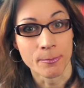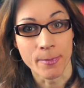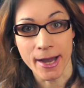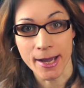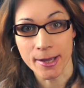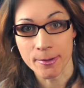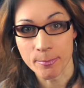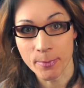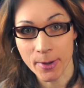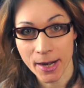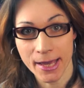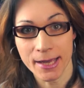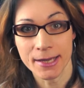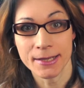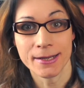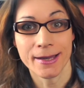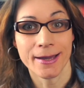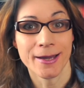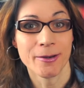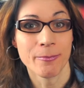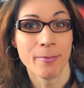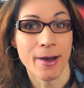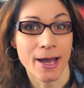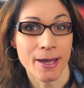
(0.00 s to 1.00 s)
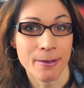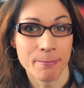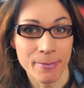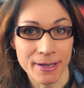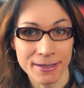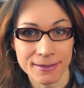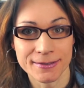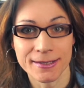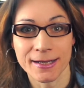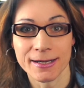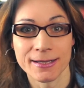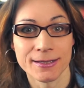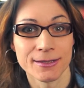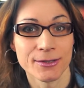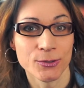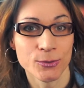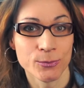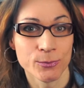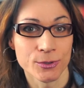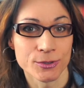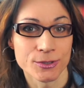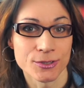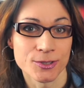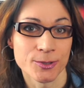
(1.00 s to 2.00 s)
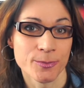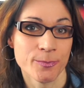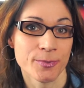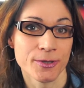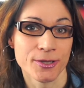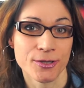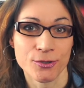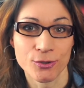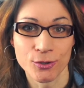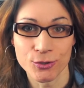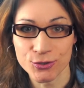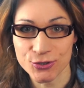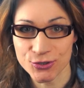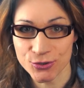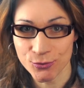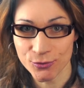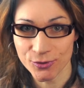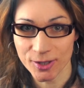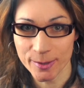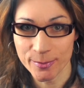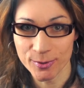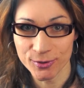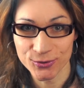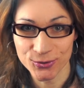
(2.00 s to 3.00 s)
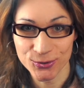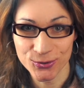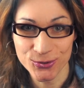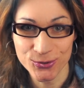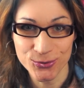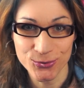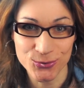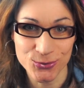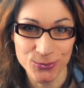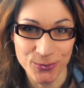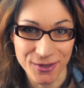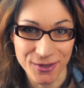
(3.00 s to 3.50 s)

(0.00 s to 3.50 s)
My brain and my mentality was simply not suitable to use